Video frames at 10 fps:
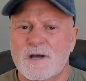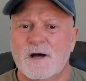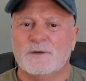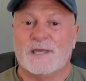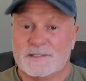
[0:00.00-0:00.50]

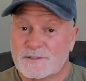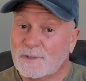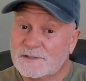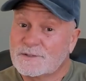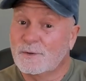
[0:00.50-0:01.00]
Okay, so
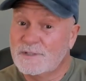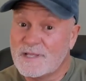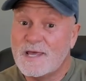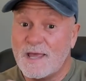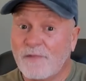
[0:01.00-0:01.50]
let's go to
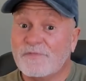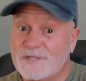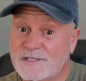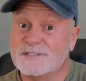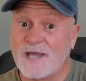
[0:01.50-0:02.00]
the
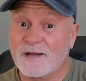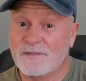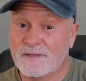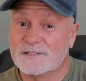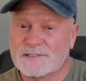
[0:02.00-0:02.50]
healthy side of
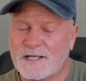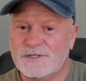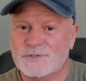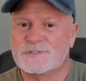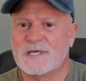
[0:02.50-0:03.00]
this,
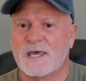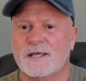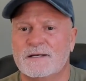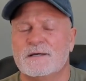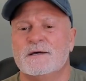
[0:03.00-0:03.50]
like you
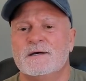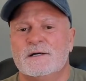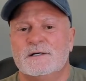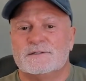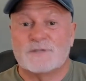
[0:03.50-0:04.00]
said.
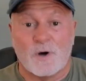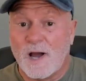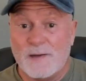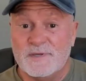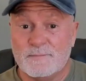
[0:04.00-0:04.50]
So
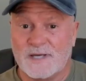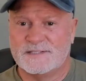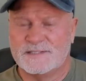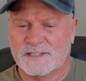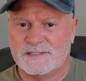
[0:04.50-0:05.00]
I'm in my
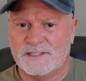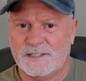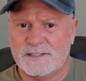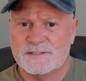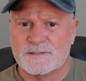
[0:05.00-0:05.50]

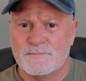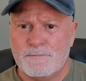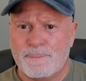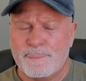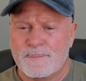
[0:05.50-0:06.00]
60s.
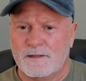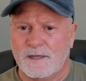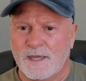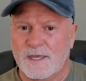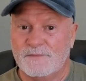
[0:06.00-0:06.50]

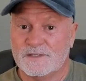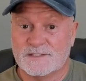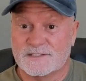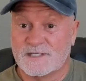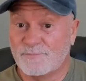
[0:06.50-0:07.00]
Mm-hmm. And this
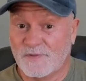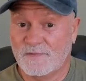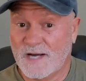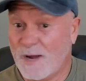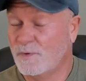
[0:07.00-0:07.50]
is something
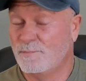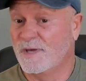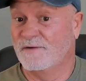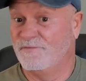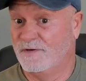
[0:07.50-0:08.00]
that I would
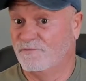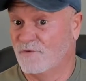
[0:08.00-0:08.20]
benefit